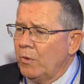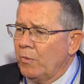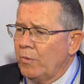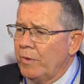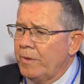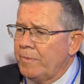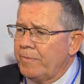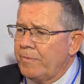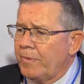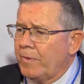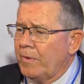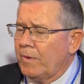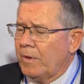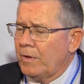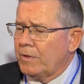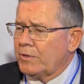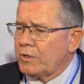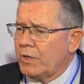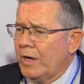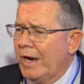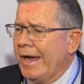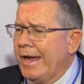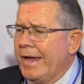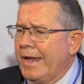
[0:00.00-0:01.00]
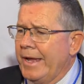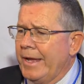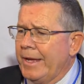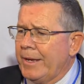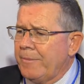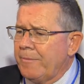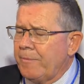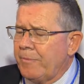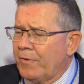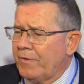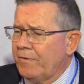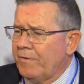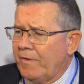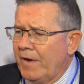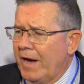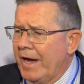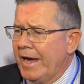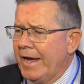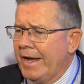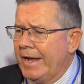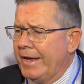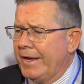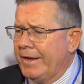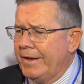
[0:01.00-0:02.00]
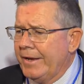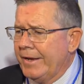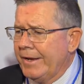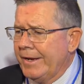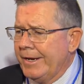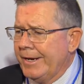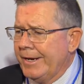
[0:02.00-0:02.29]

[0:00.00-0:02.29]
We try and provide